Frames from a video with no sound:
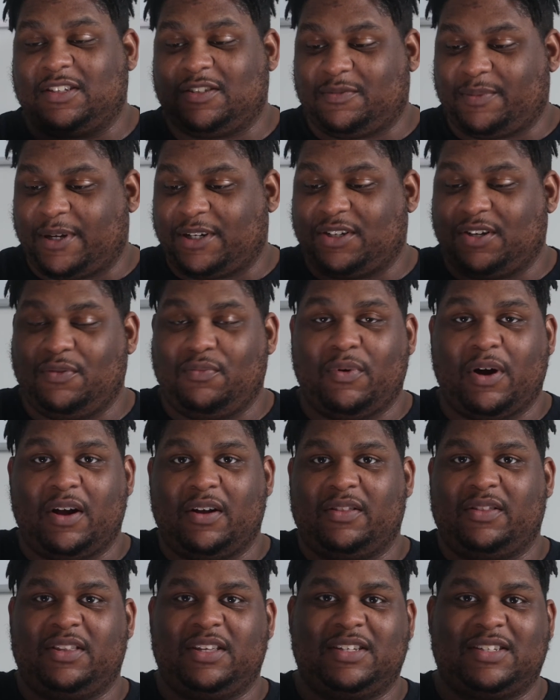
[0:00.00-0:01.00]
especially
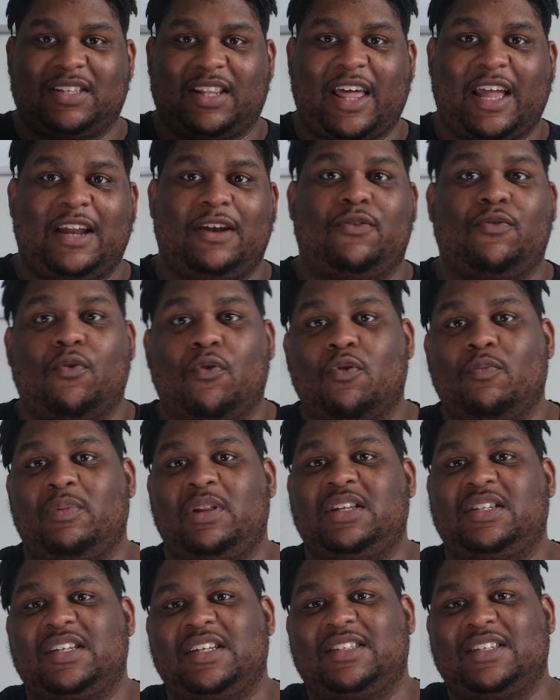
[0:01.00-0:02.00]
where this light
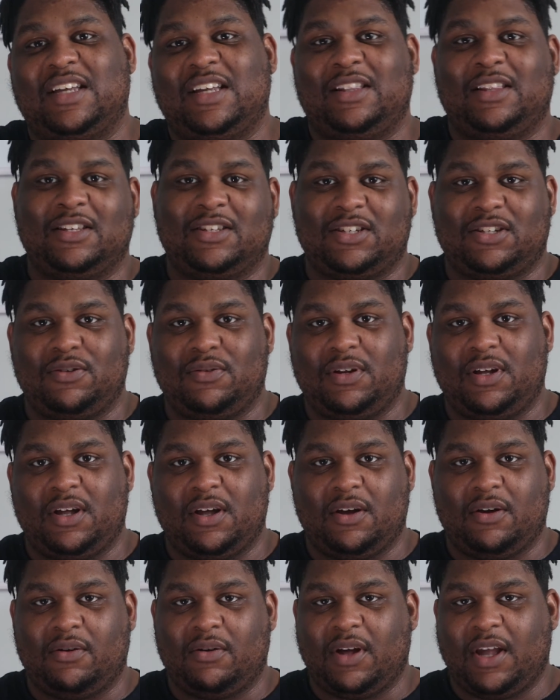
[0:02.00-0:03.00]
normally sits in the
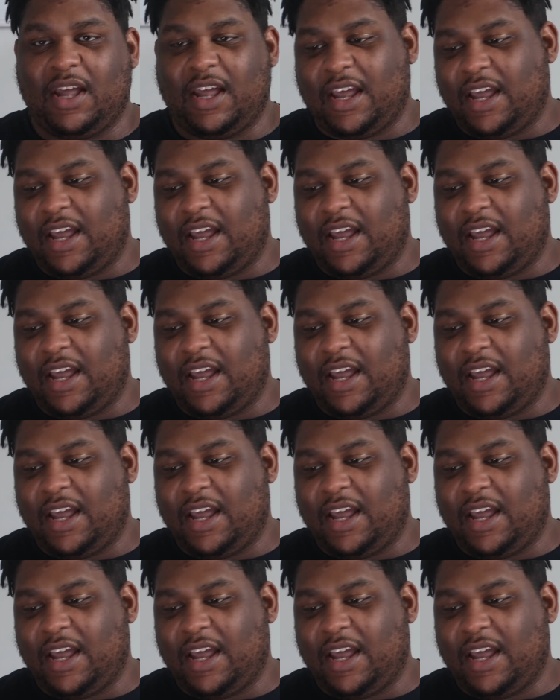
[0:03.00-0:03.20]
studio.